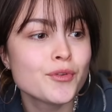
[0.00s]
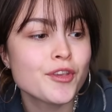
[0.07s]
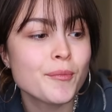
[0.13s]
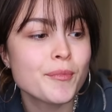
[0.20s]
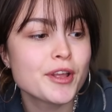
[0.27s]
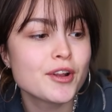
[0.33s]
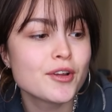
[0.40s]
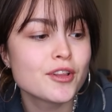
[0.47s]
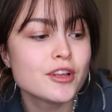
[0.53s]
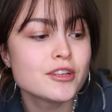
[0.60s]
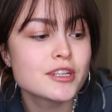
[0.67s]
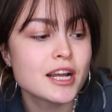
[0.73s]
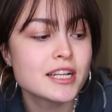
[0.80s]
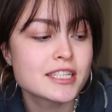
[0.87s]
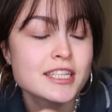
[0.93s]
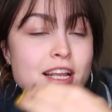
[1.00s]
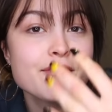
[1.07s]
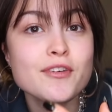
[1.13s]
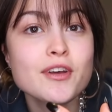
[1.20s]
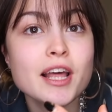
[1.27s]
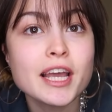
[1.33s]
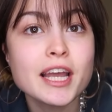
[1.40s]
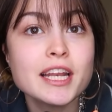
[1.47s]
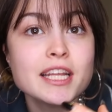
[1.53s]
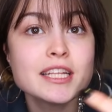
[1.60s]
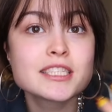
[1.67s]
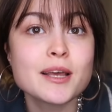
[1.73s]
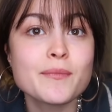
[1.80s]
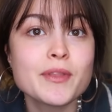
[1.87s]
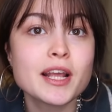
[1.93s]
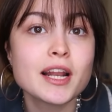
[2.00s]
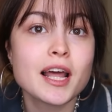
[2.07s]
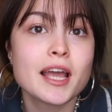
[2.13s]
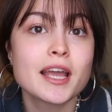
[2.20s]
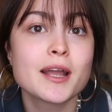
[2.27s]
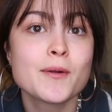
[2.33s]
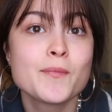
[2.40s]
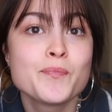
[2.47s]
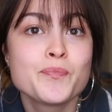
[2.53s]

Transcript: or something along those lines. Cause I feel like I need something like